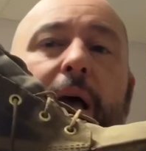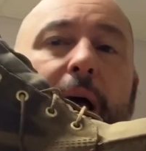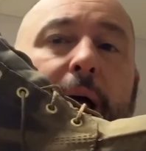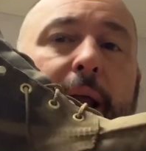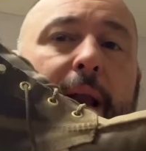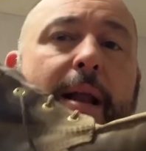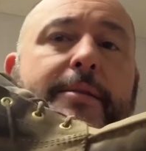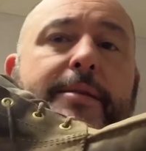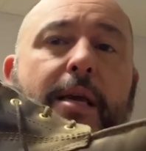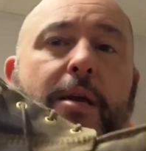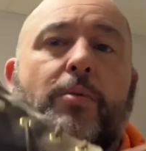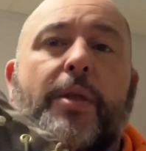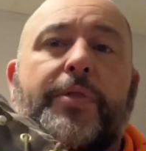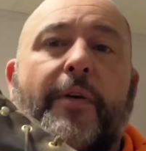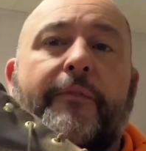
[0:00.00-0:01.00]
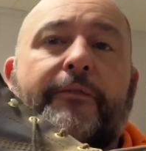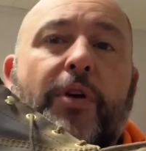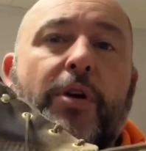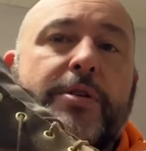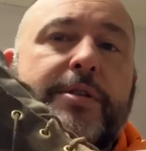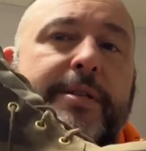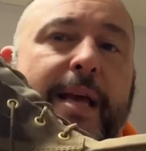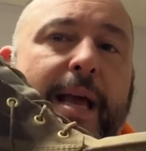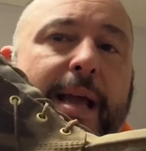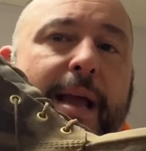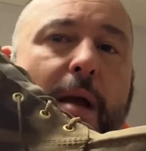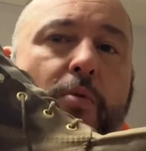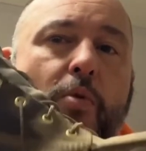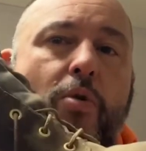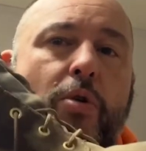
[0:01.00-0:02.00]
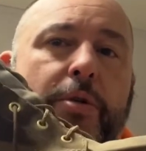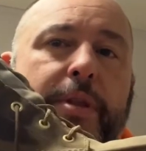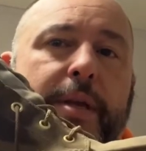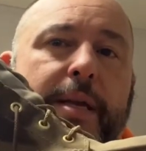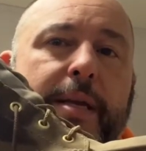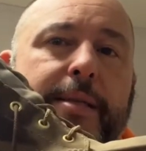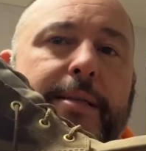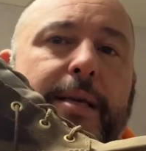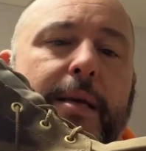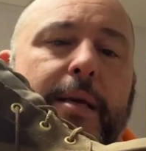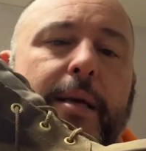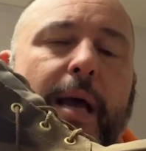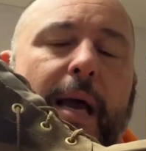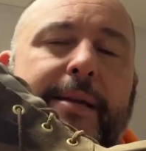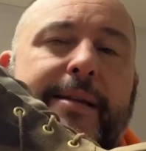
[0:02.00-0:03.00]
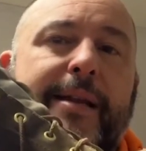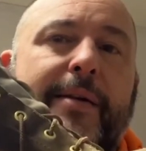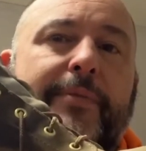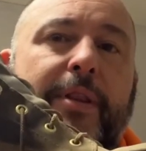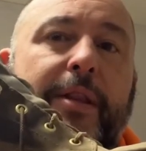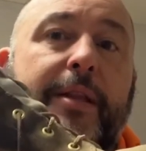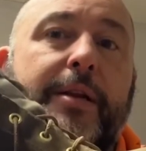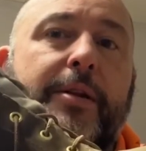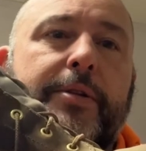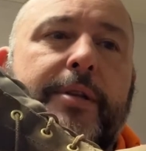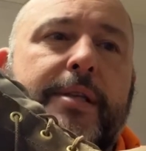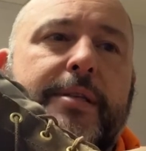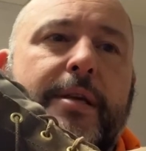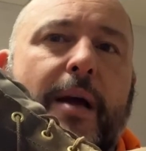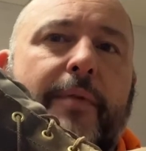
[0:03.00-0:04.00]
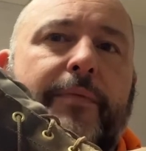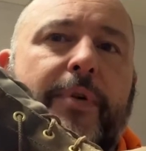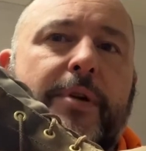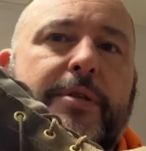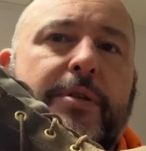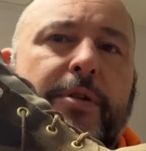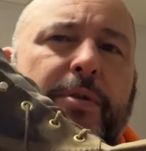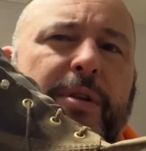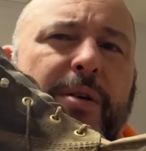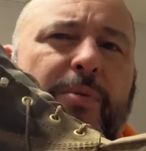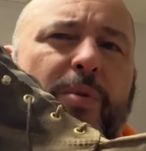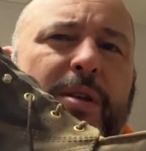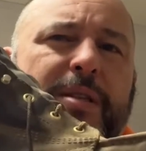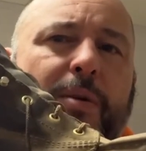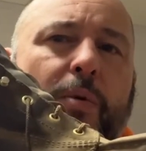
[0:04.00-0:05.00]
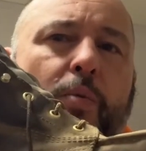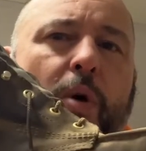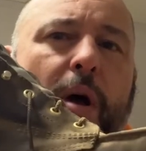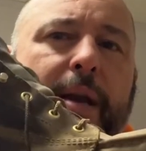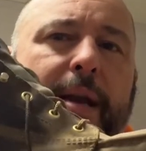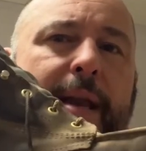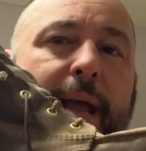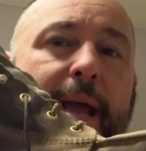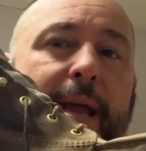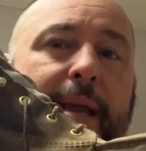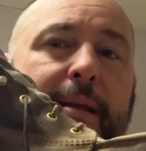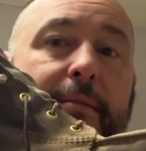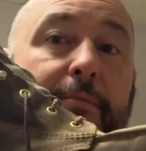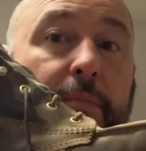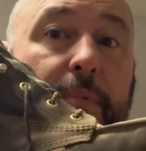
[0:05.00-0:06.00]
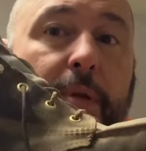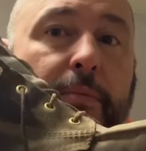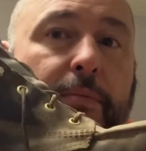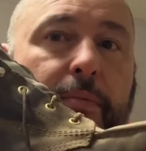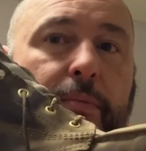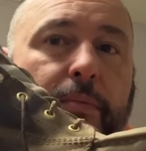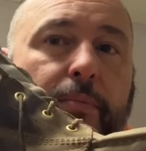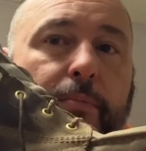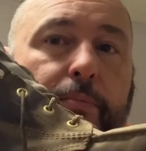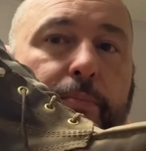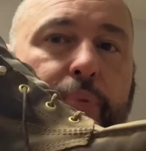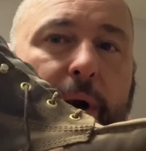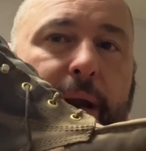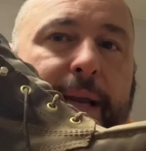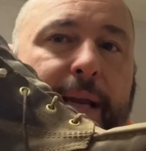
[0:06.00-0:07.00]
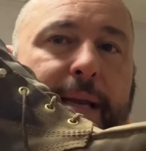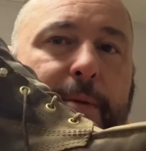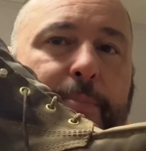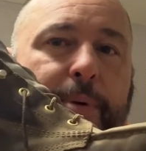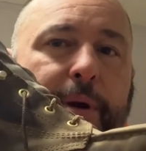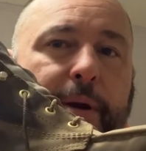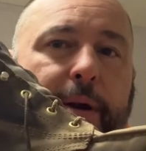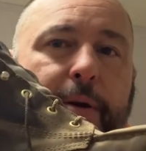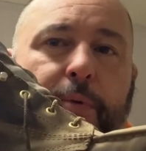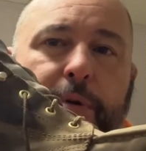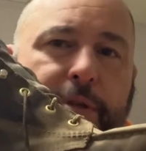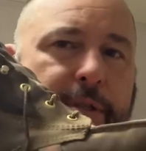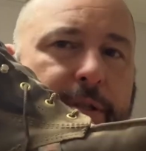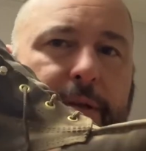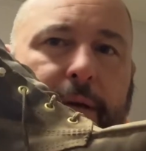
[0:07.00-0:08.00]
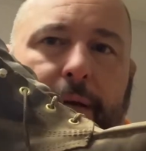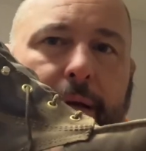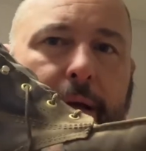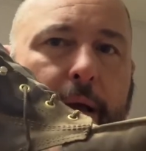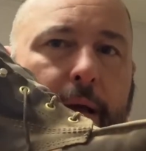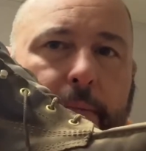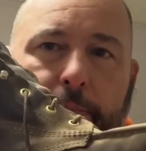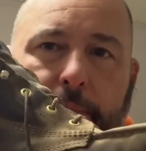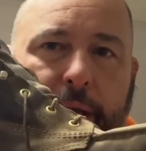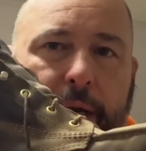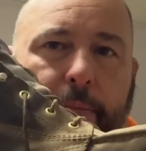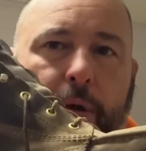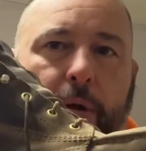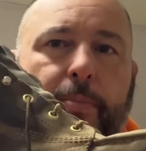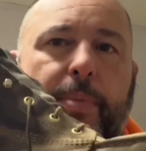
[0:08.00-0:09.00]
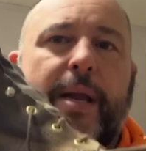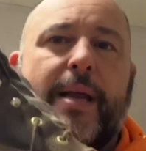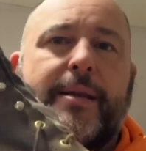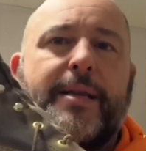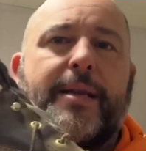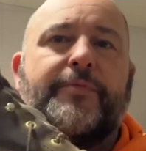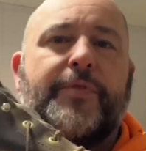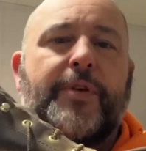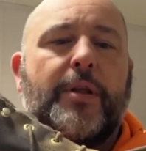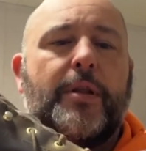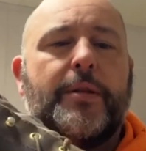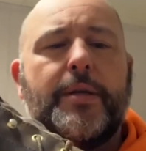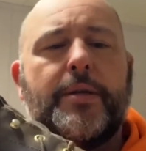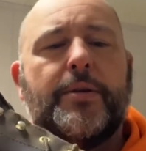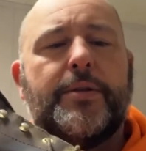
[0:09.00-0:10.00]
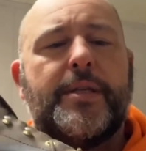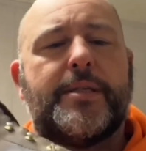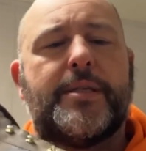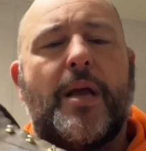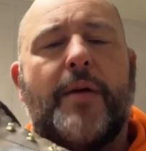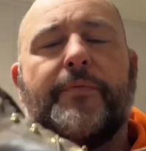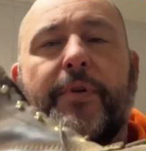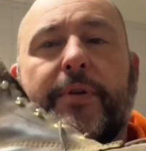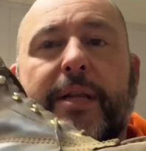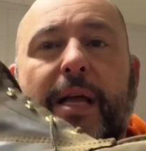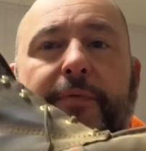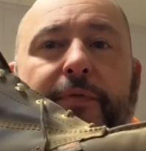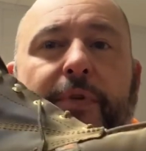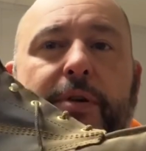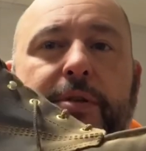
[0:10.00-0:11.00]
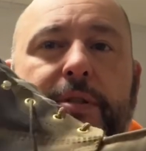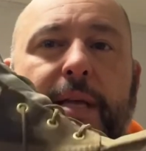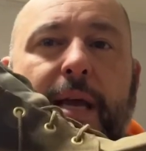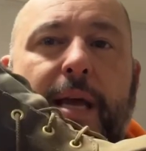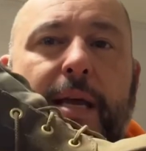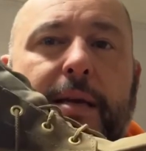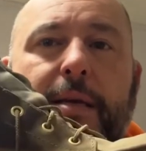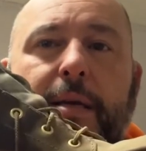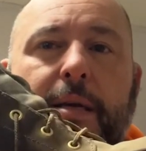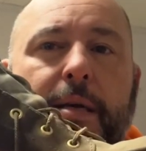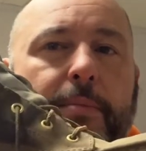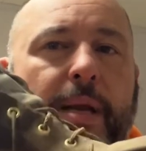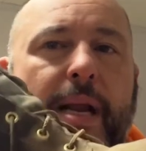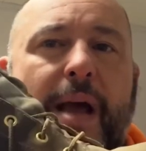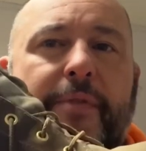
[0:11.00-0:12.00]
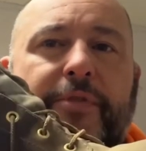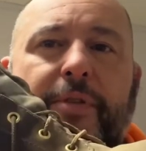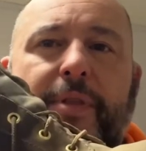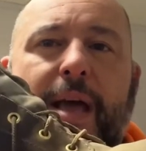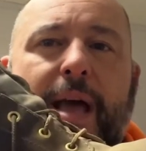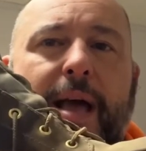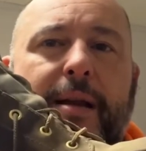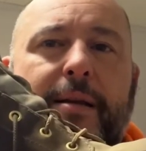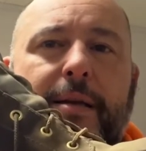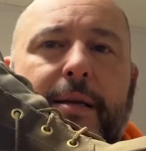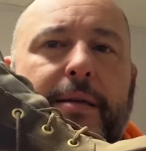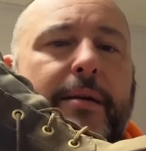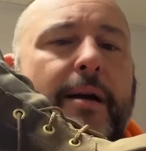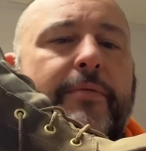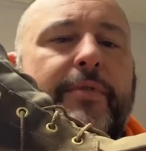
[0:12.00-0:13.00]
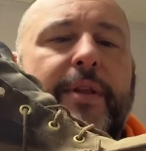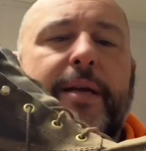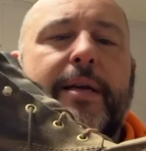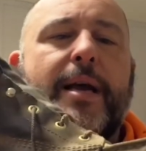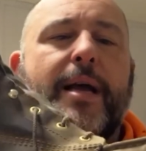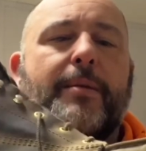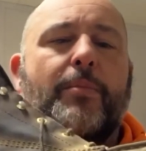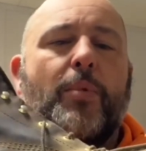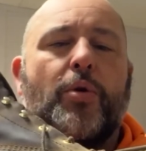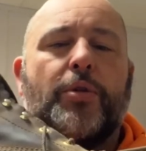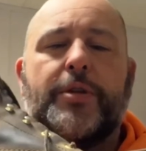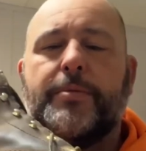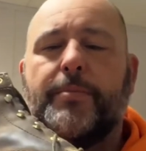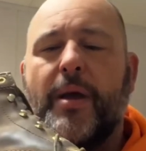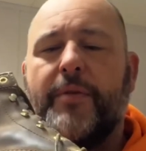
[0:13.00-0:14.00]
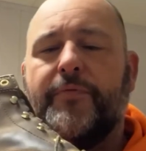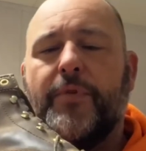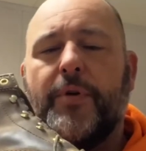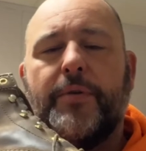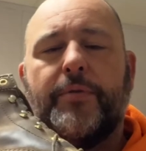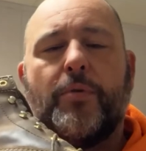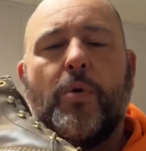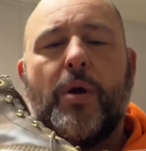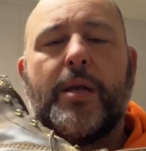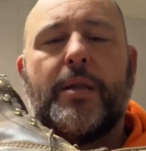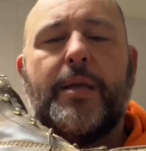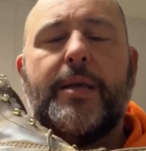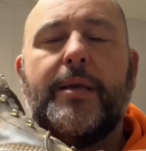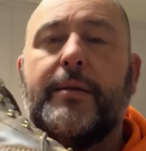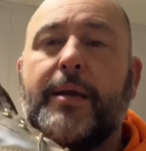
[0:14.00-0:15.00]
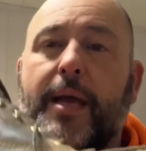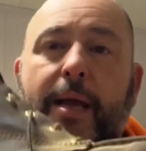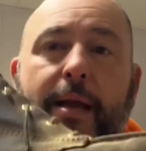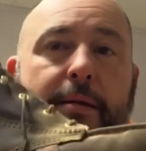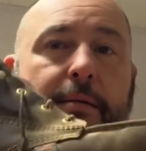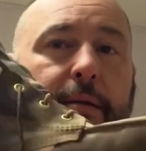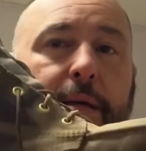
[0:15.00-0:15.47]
And I'll tell you what, the first day I wore these, I did have a little discomfort. So there was a 1-day breaking in period, which is minimal, but I did feel a little discomfort that first day. But after that, everything kind of molded to my foot quickly, and